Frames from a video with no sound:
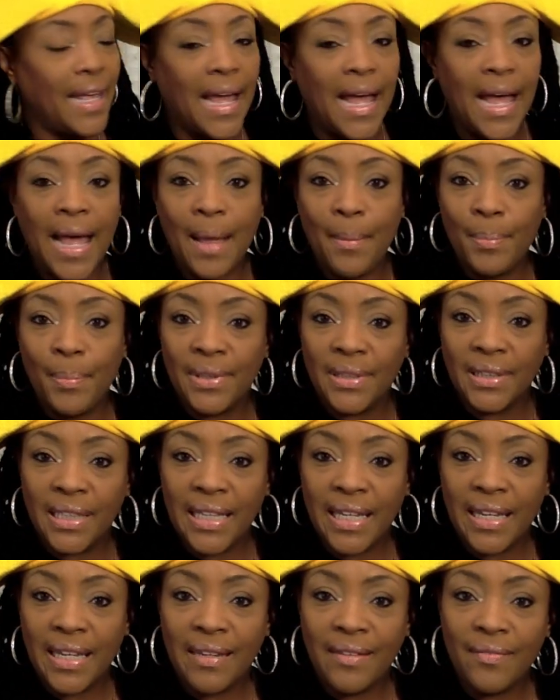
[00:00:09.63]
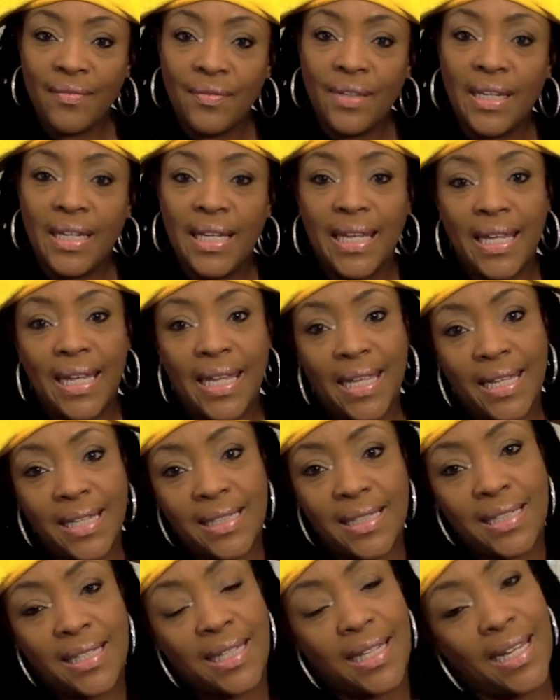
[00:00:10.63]
I believe
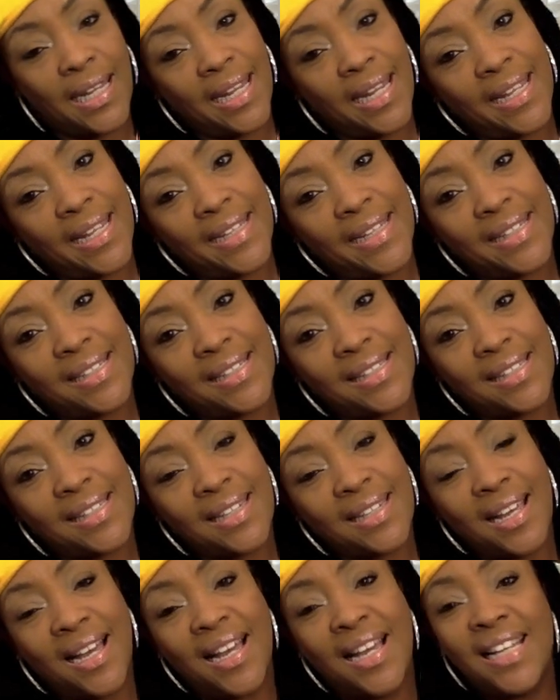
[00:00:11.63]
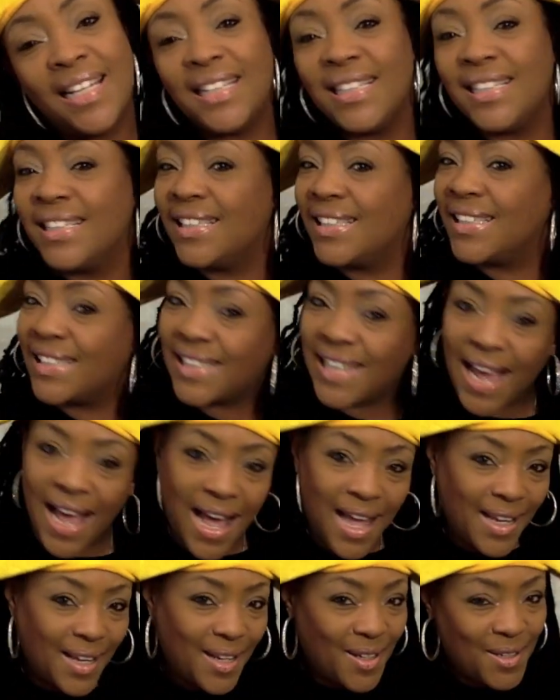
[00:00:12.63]
it is
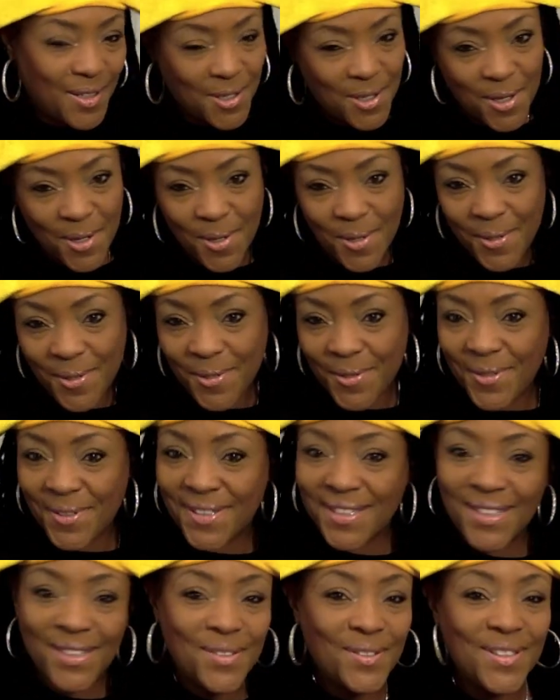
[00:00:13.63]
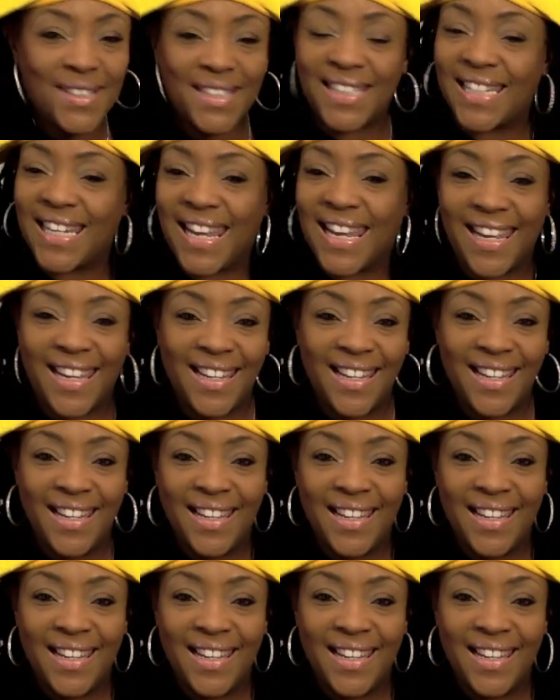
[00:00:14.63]
Taco Tuesday.